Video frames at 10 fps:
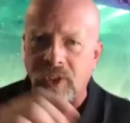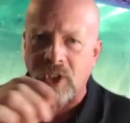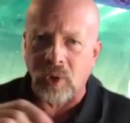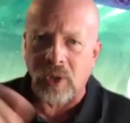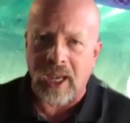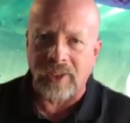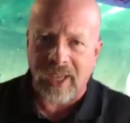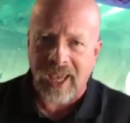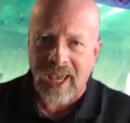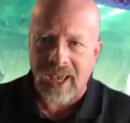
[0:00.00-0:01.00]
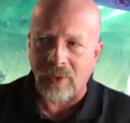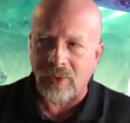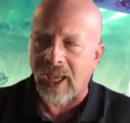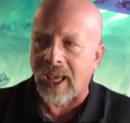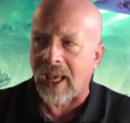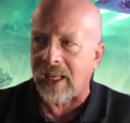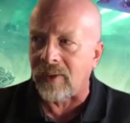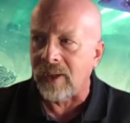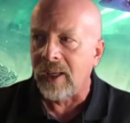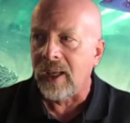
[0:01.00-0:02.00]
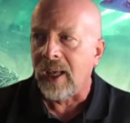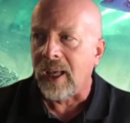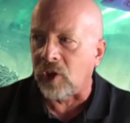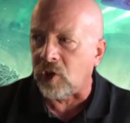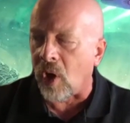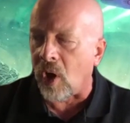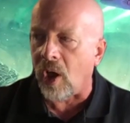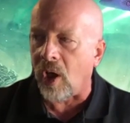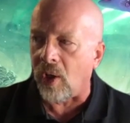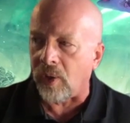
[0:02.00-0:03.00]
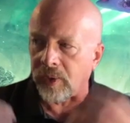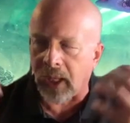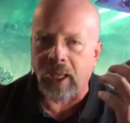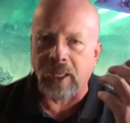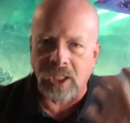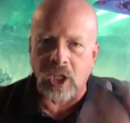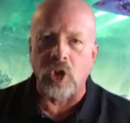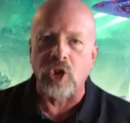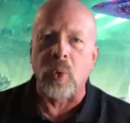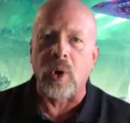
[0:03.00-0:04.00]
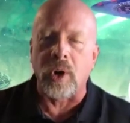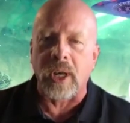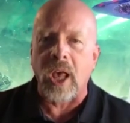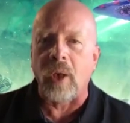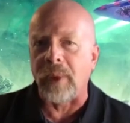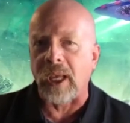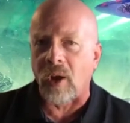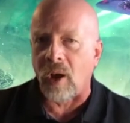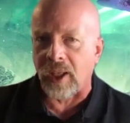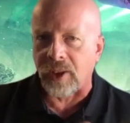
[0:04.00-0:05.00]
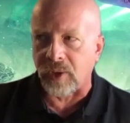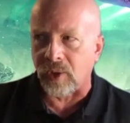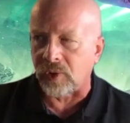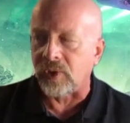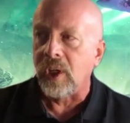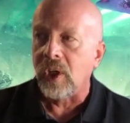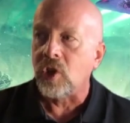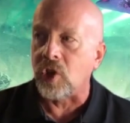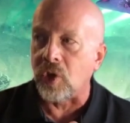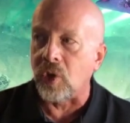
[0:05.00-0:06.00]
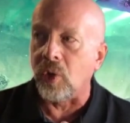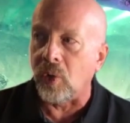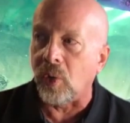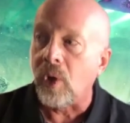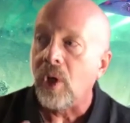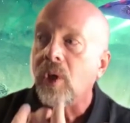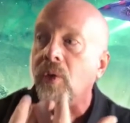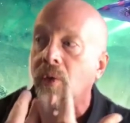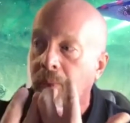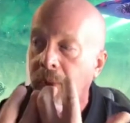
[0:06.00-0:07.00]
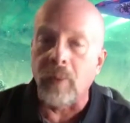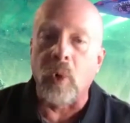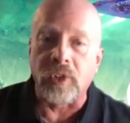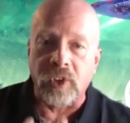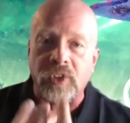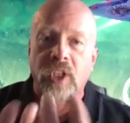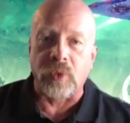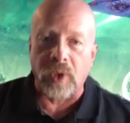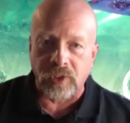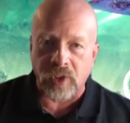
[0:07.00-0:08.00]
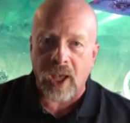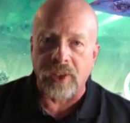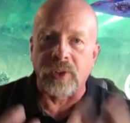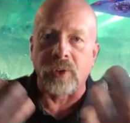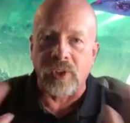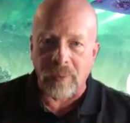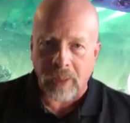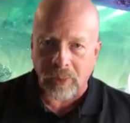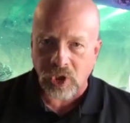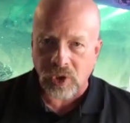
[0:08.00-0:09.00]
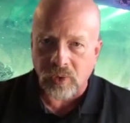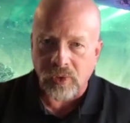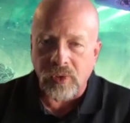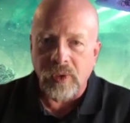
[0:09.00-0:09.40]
that you guys have. And it's all geared toward helping authors to be more successful as authors and publishers